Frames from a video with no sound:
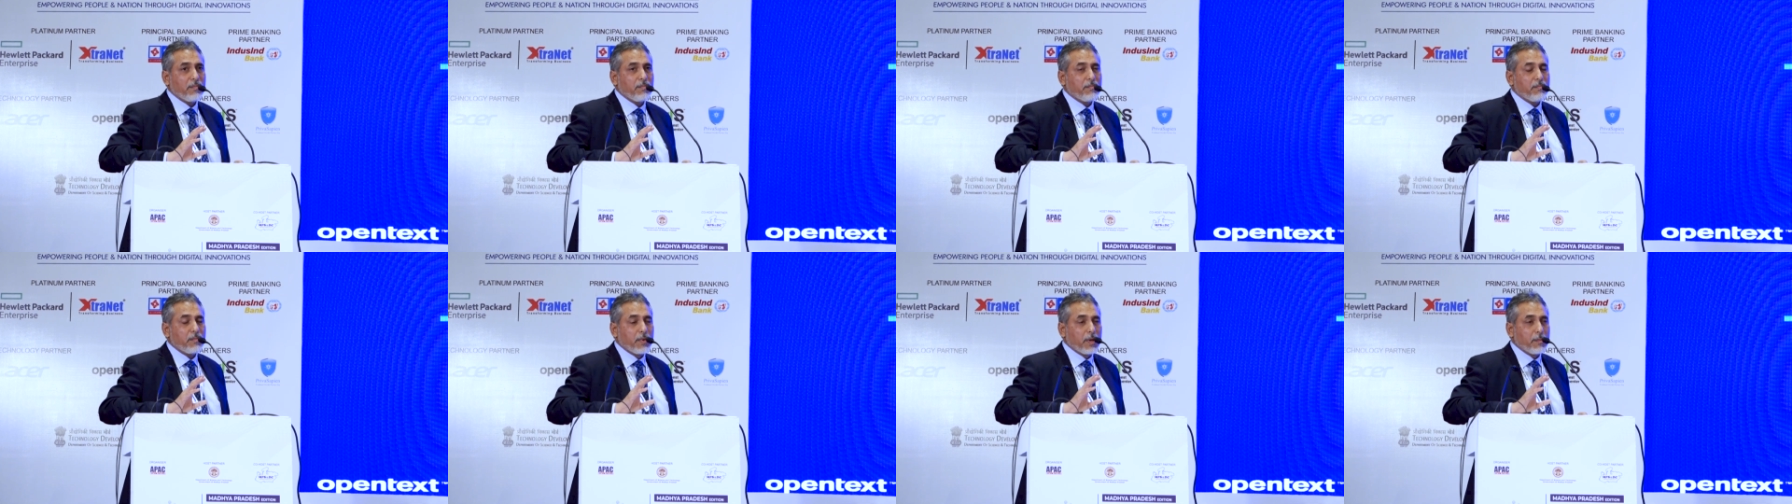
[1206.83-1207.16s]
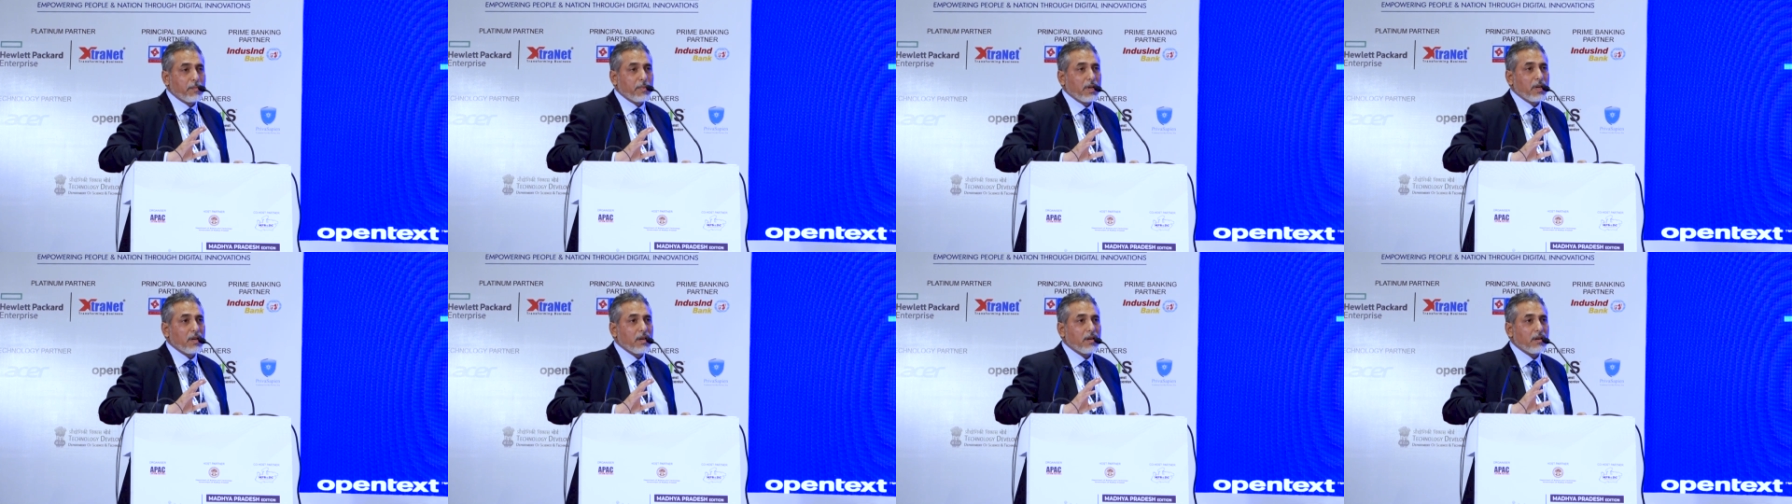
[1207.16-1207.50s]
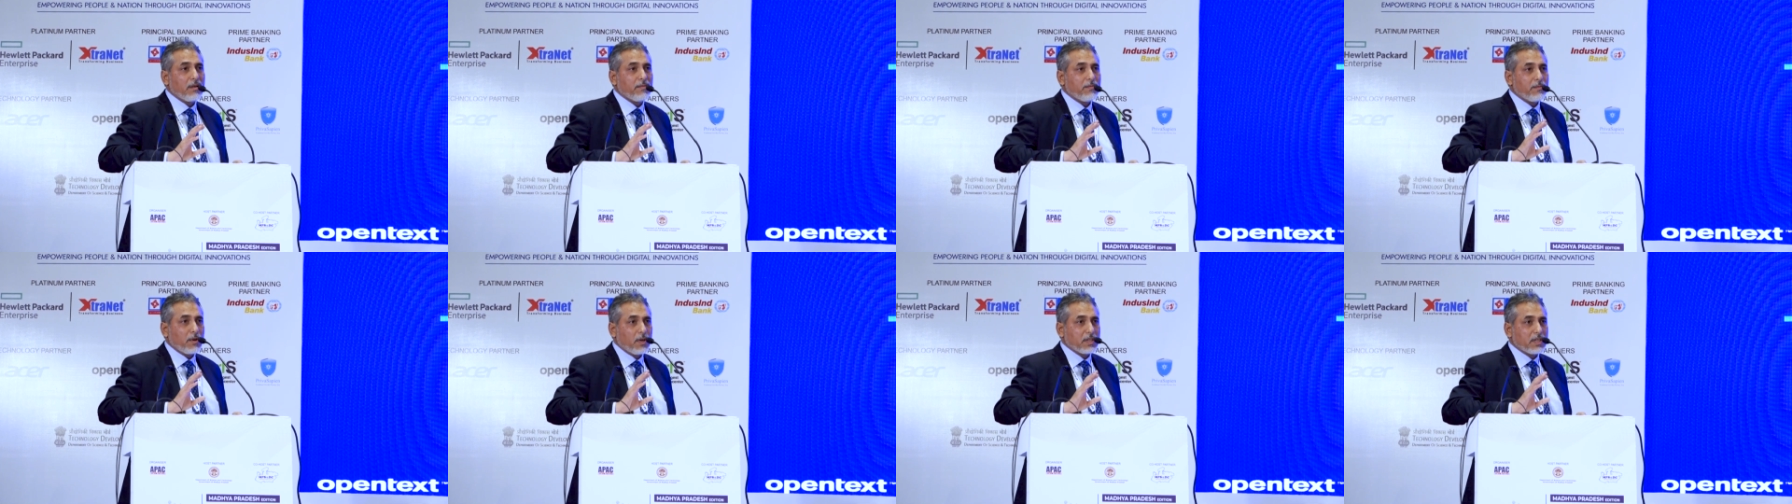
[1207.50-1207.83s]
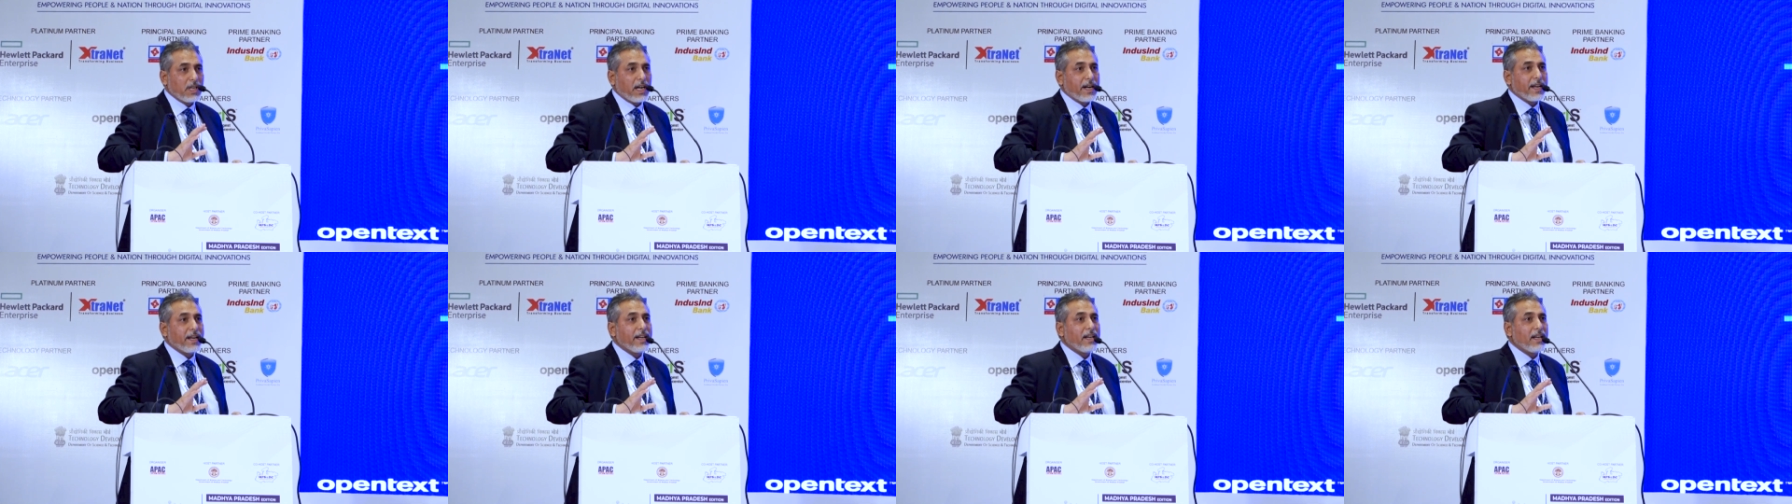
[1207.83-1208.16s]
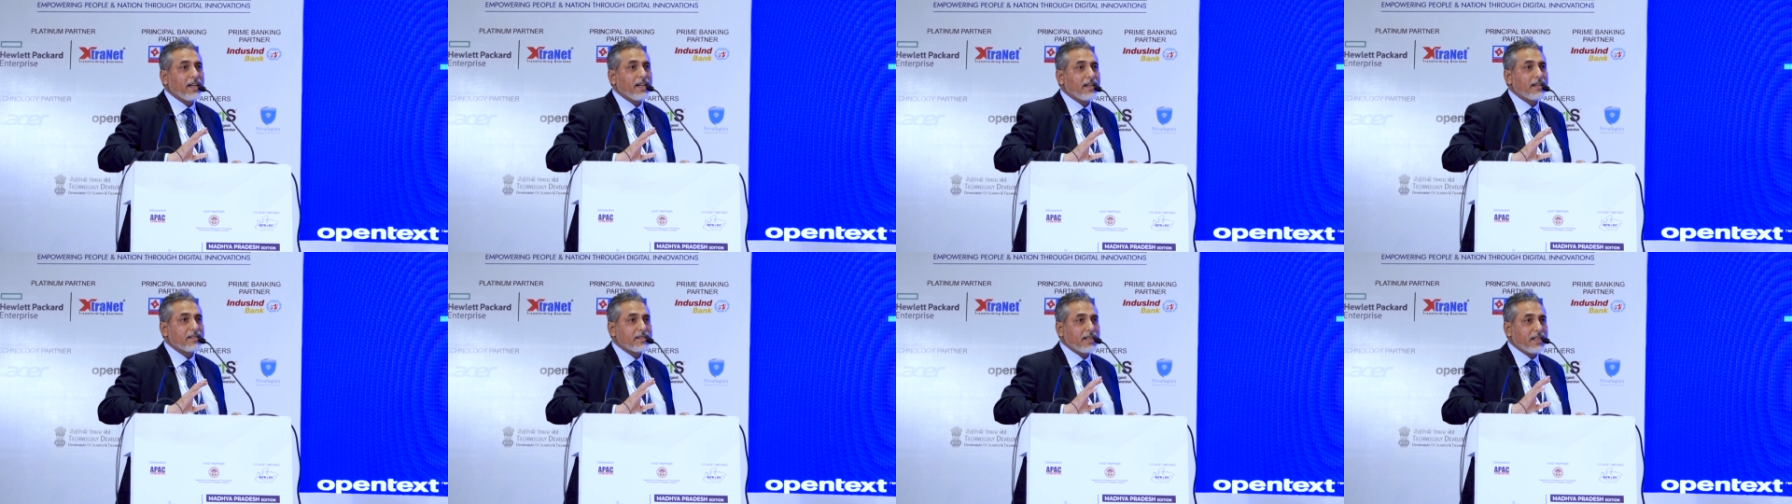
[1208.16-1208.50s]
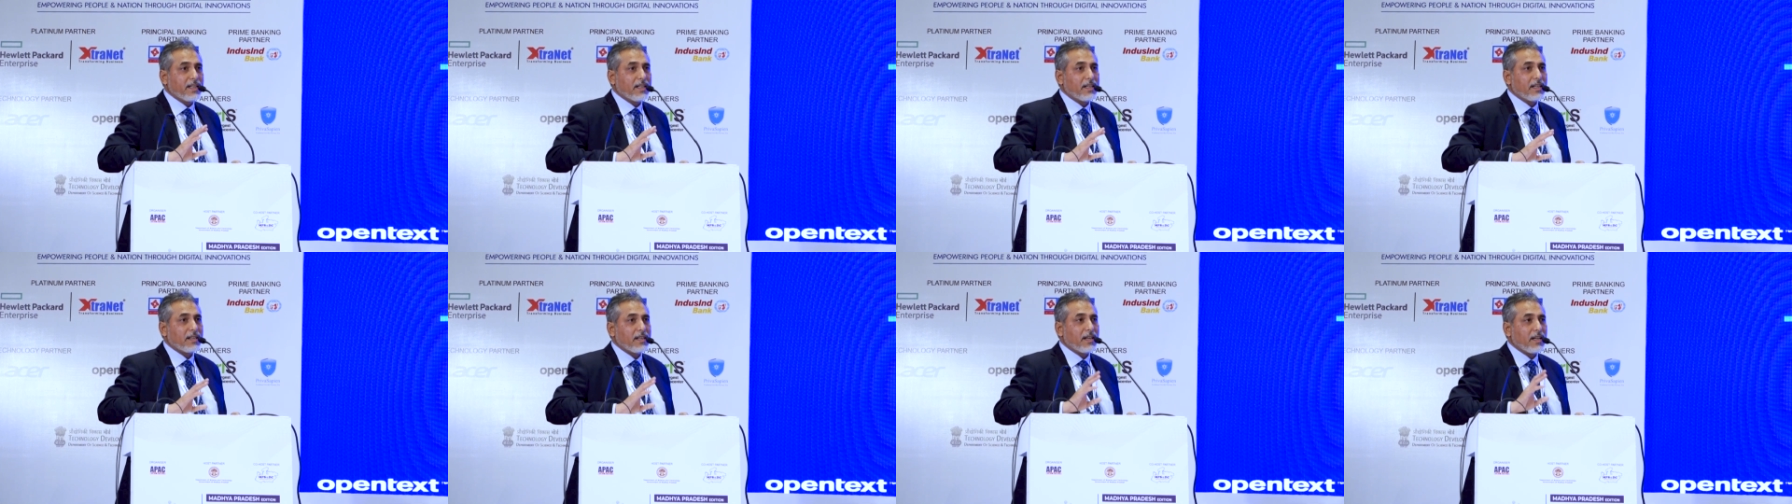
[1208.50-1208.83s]
people for the R&D
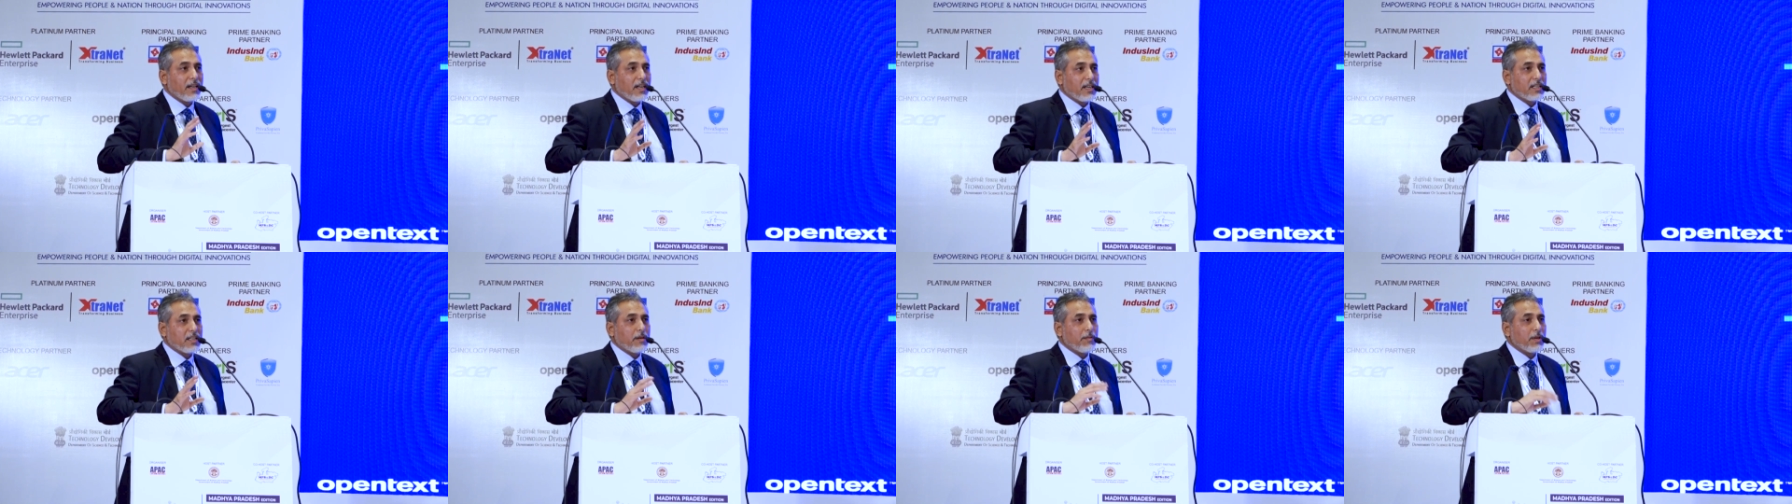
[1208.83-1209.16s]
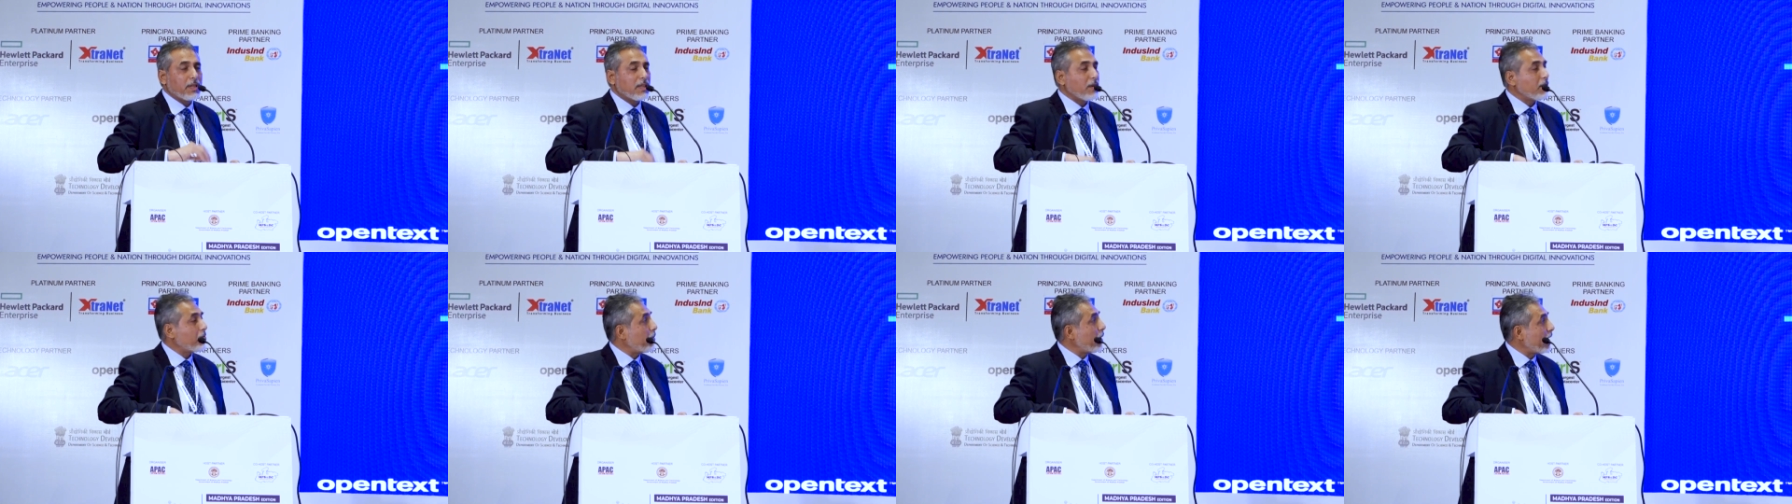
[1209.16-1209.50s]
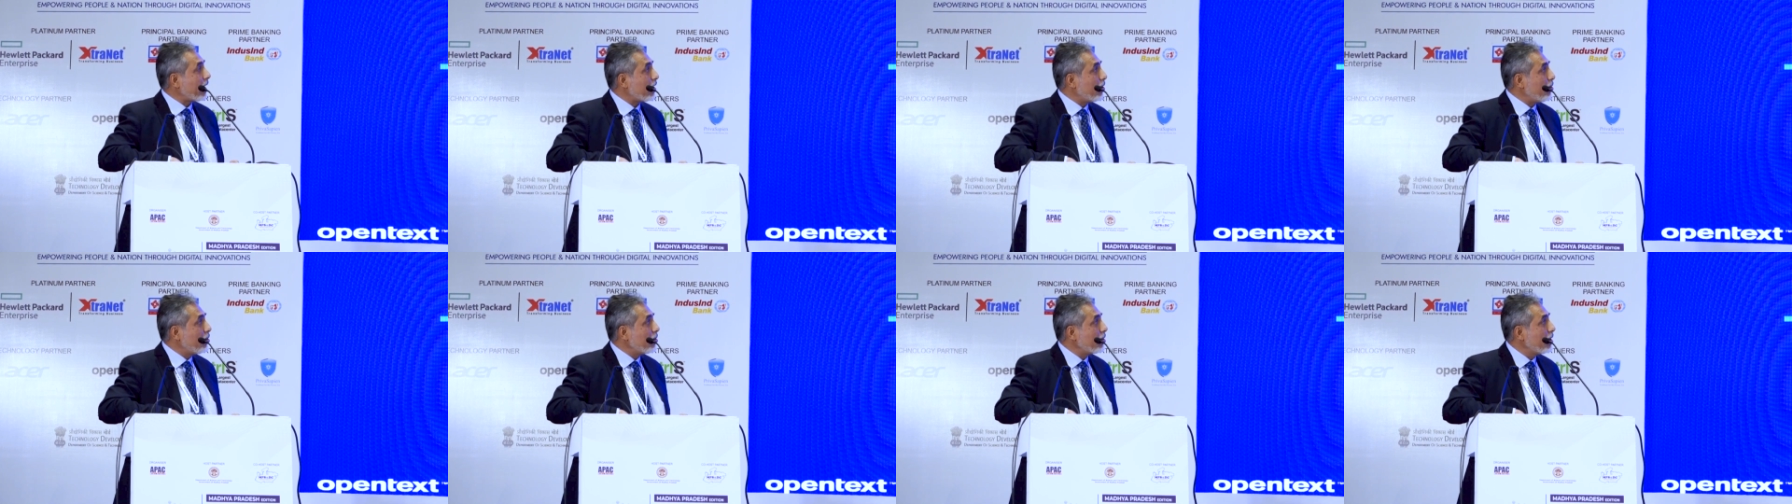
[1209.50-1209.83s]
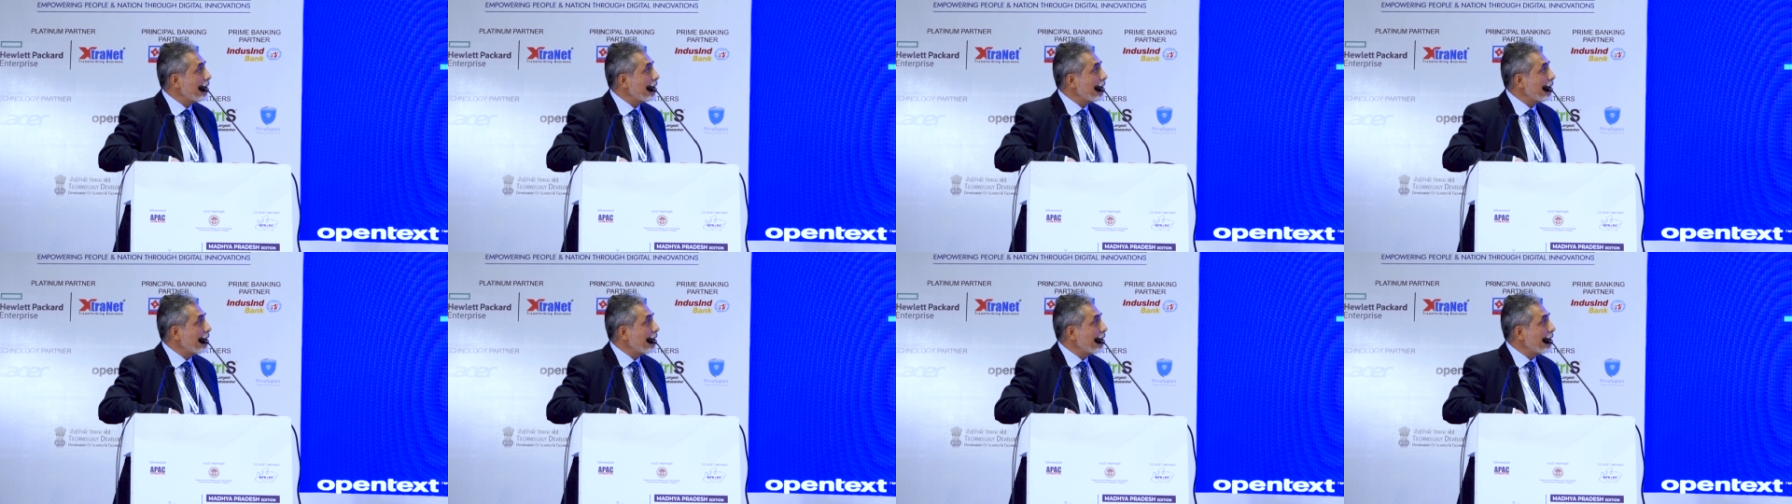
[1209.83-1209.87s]
center in Hyderabad and Bangalore.